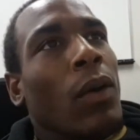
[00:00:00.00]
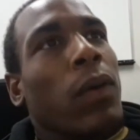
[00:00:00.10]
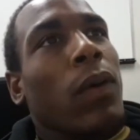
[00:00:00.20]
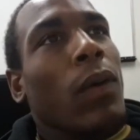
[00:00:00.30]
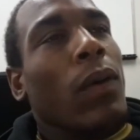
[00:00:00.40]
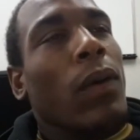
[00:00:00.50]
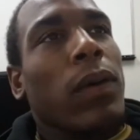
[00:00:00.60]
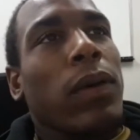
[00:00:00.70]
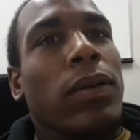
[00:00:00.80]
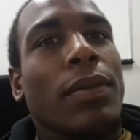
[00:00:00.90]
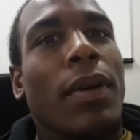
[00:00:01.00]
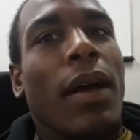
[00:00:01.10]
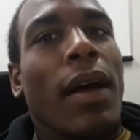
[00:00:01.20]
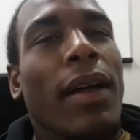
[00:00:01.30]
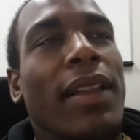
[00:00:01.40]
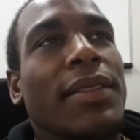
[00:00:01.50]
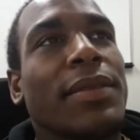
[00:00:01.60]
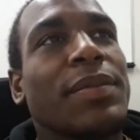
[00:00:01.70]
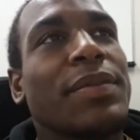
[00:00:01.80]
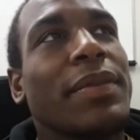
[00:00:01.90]
Oh,
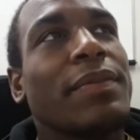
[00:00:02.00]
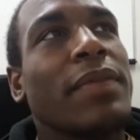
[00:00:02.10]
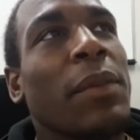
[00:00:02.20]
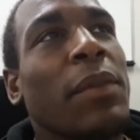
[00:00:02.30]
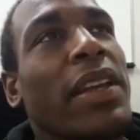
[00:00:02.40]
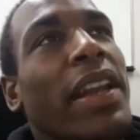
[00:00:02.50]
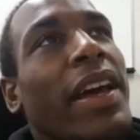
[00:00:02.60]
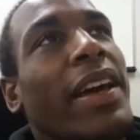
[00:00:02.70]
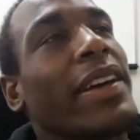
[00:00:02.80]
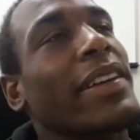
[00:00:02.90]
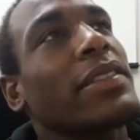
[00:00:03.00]
I mean, I